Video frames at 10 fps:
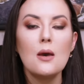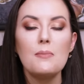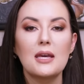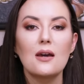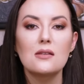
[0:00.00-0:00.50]

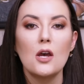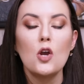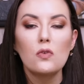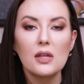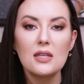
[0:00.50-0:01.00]
because
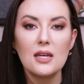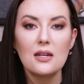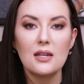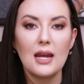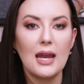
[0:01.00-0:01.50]
really at the end
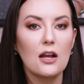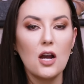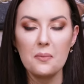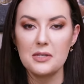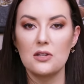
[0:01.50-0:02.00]
of the day, it
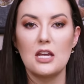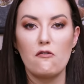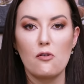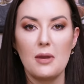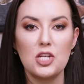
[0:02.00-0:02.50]
comes down to
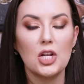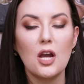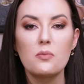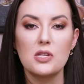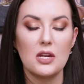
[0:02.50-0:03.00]
information, it
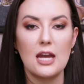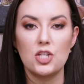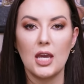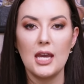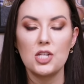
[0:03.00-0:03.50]
comes down to
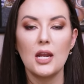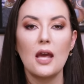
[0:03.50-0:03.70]
education.